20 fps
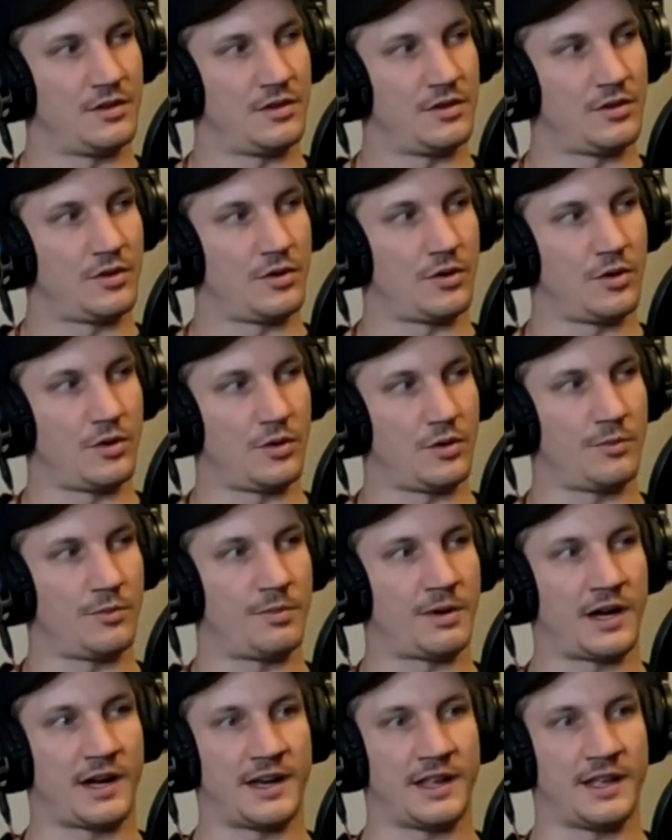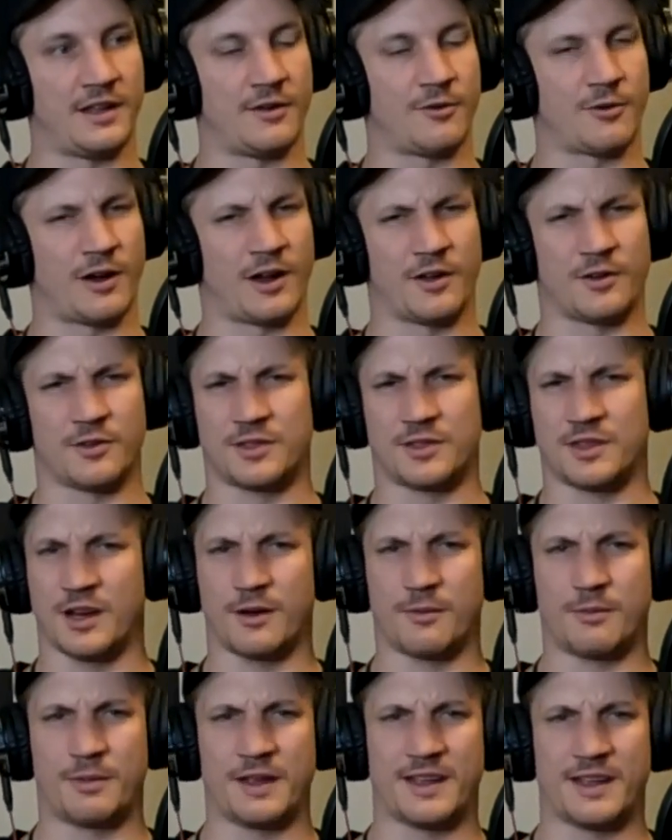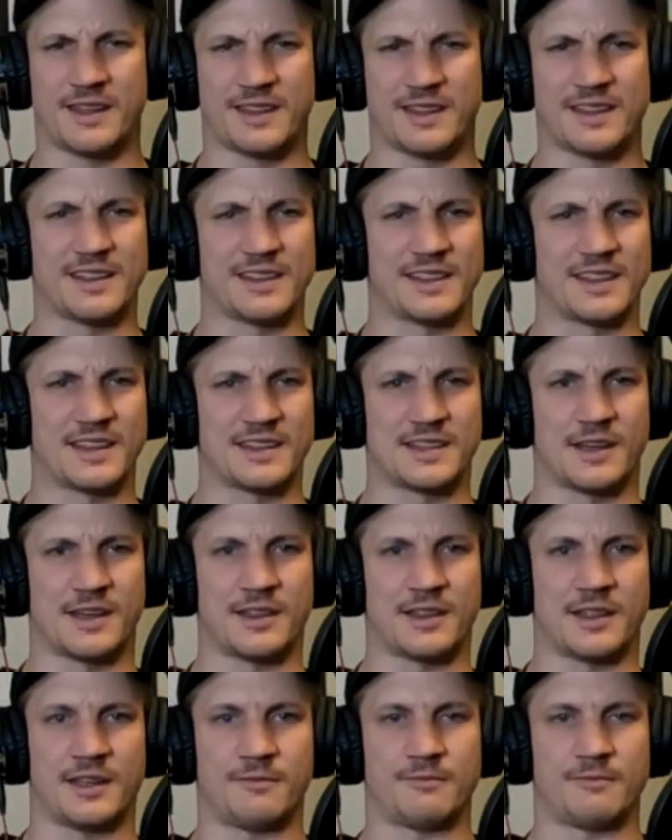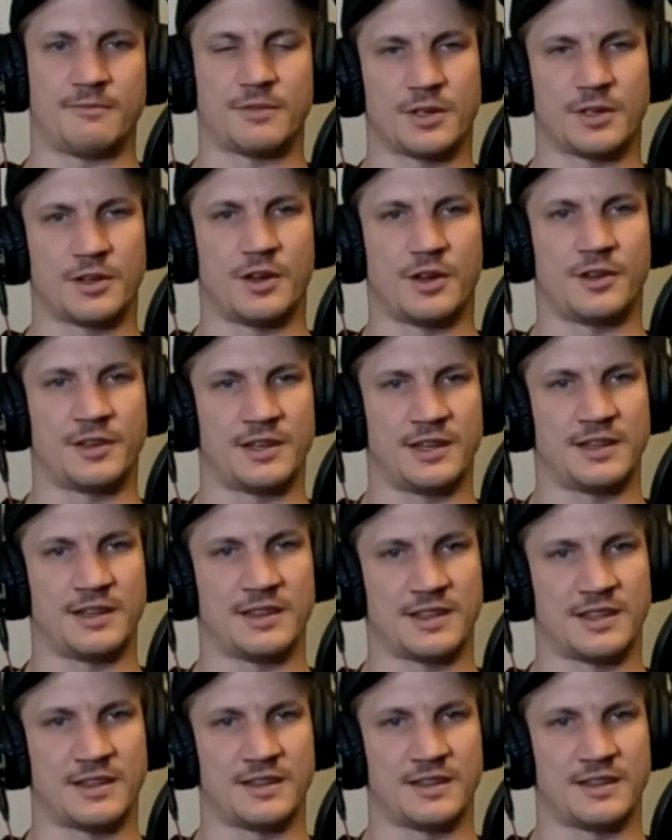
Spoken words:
whole body cryotherapy. I think that's how they called it in the